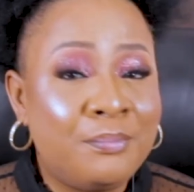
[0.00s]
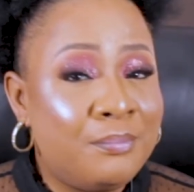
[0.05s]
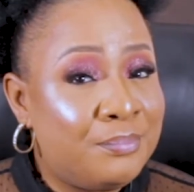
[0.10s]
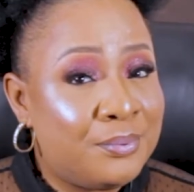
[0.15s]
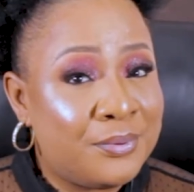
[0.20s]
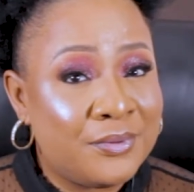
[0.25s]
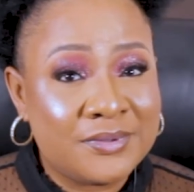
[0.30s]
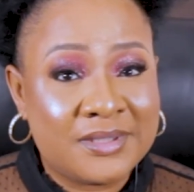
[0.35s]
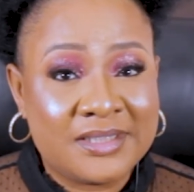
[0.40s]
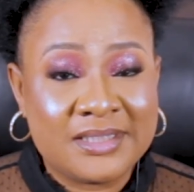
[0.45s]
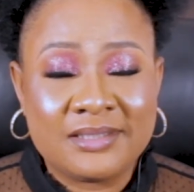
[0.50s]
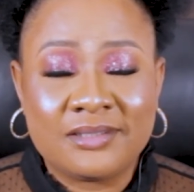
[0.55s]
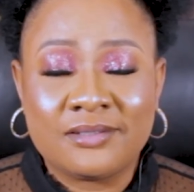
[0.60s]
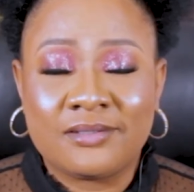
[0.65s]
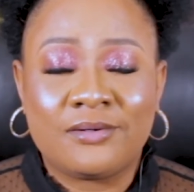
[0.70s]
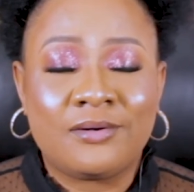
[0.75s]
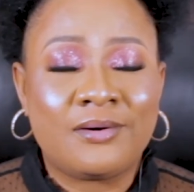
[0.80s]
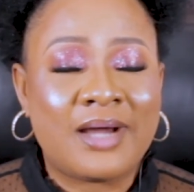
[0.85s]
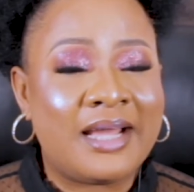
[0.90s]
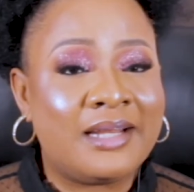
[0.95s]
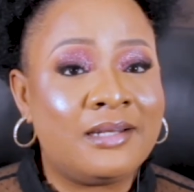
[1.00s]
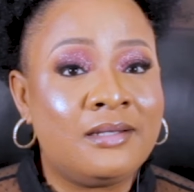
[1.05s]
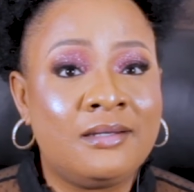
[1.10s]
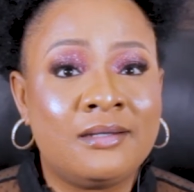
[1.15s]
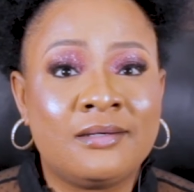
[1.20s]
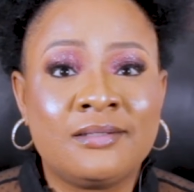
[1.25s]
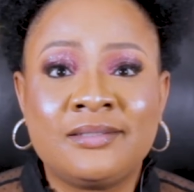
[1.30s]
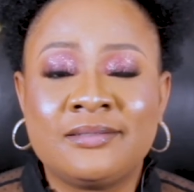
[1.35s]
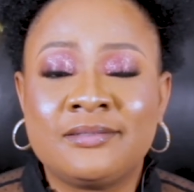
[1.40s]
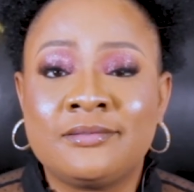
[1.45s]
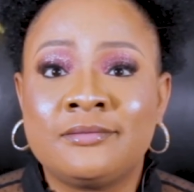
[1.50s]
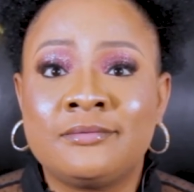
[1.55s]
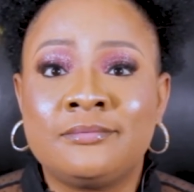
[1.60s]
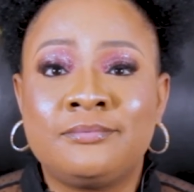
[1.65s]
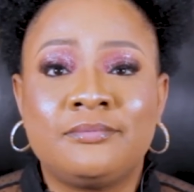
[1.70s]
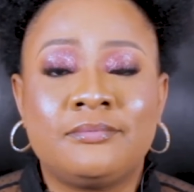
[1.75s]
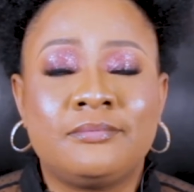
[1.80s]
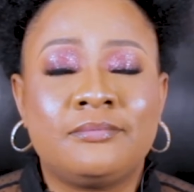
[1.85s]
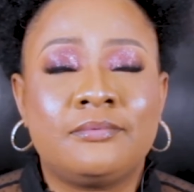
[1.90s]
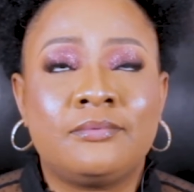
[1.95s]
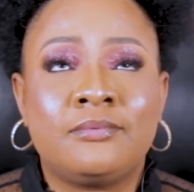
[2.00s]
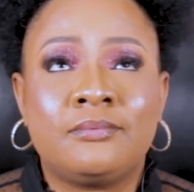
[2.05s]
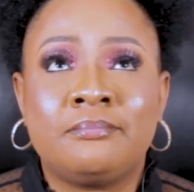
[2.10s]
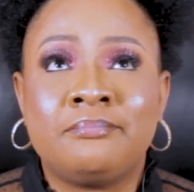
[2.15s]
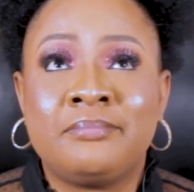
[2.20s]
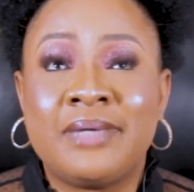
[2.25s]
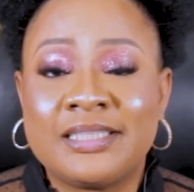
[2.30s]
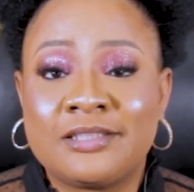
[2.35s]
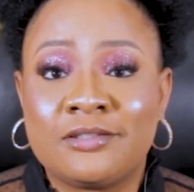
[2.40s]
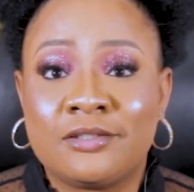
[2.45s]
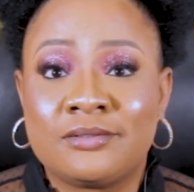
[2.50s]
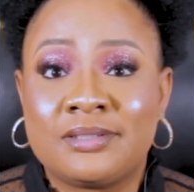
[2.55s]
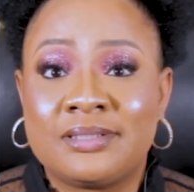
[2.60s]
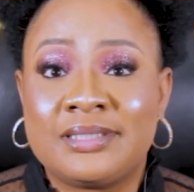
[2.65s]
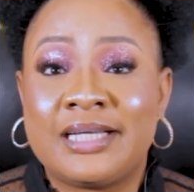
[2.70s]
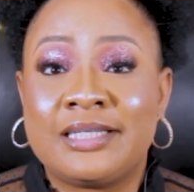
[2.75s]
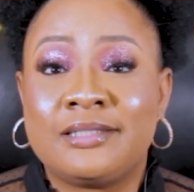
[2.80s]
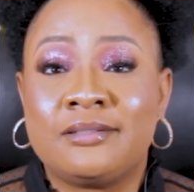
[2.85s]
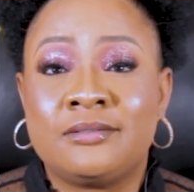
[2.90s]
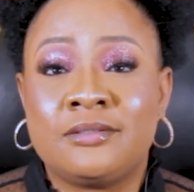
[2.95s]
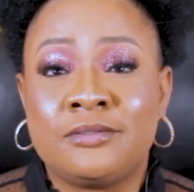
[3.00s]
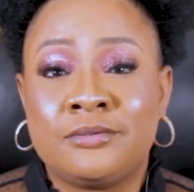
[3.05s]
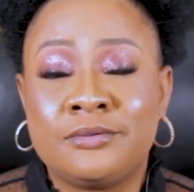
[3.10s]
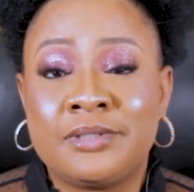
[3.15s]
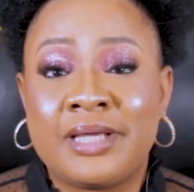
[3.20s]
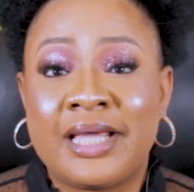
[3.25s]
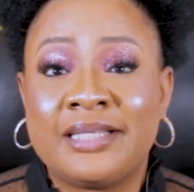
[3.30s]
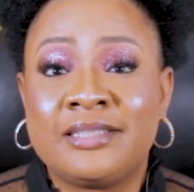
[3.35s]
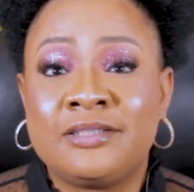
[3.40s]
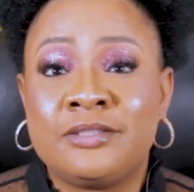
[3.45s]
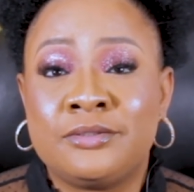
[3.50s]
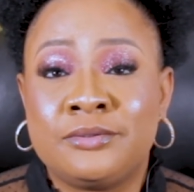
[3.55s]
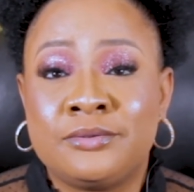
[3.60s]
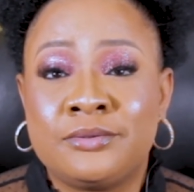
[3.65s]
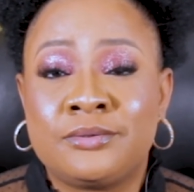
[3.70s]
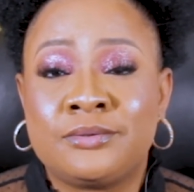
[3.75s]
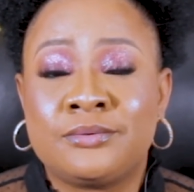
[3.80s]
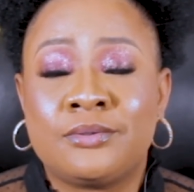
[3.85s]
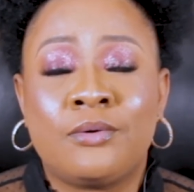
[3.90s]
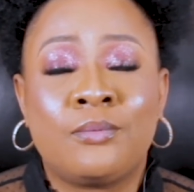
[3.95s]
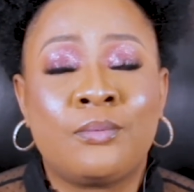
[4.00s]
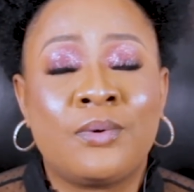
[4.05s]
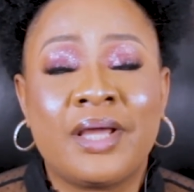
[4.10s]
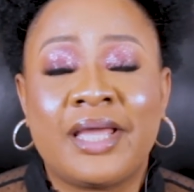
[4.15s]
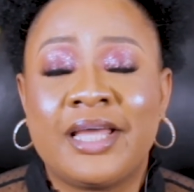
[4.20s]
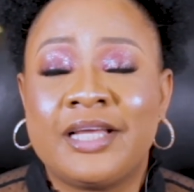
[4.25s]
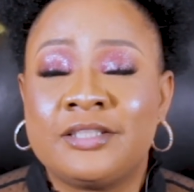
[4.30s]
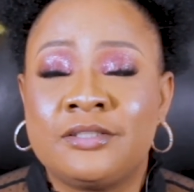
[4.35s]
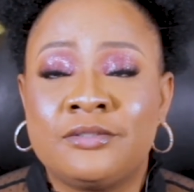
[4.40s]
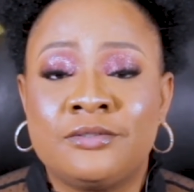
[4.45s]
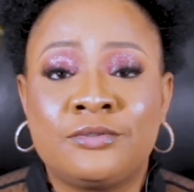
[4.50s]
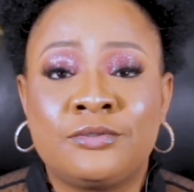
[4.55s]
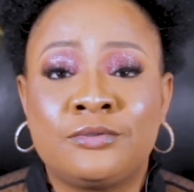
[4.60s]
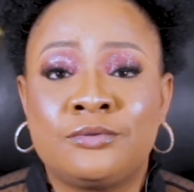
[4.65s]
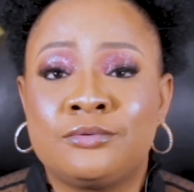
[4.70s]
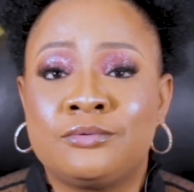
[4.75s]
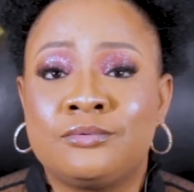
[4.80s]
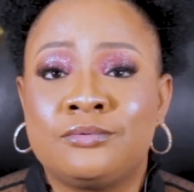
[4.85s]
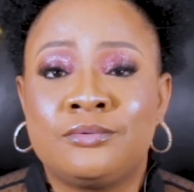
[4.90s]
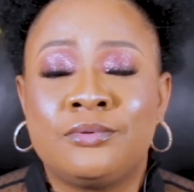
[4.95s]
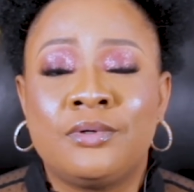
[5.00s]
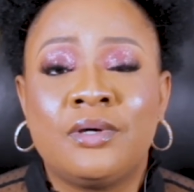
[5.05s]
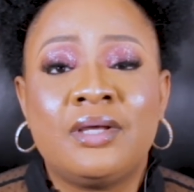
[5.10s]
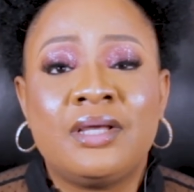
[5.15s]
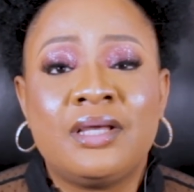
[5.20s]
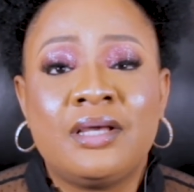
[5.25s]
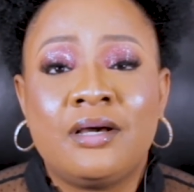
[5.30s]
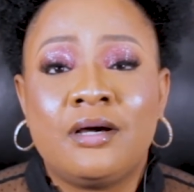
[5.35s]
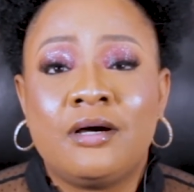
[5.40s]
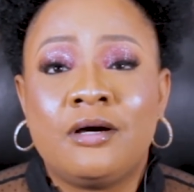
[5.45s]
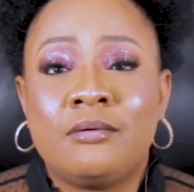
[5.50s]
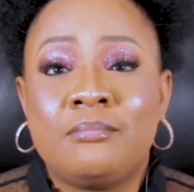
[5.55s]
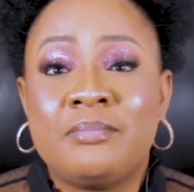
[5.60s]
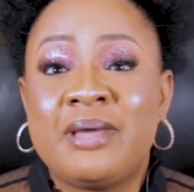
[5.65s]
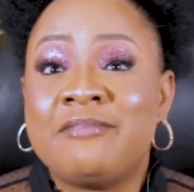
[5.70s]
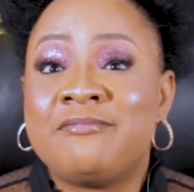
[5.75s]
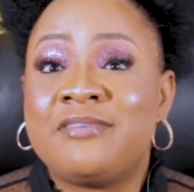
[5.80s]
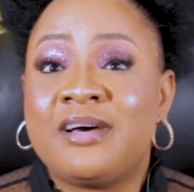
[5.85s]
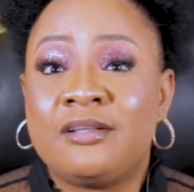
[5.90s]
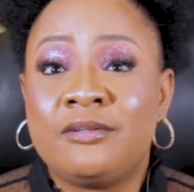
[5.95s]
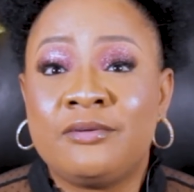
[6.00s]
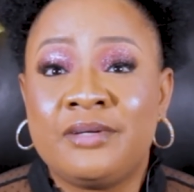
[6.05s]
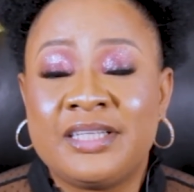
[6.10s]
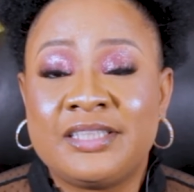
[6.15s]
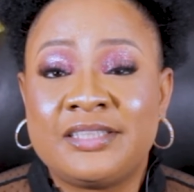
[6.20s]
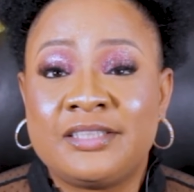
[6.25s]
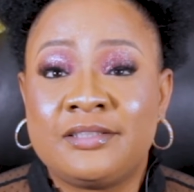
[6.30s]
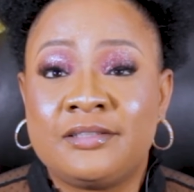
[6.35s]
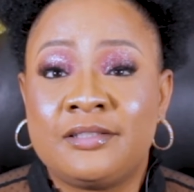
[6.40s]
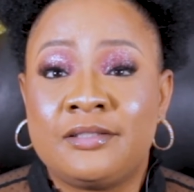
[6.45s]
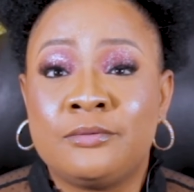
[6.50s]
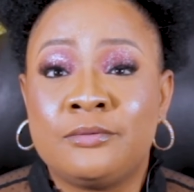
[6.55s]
procedure or another method that you can use or one can use to evaluate the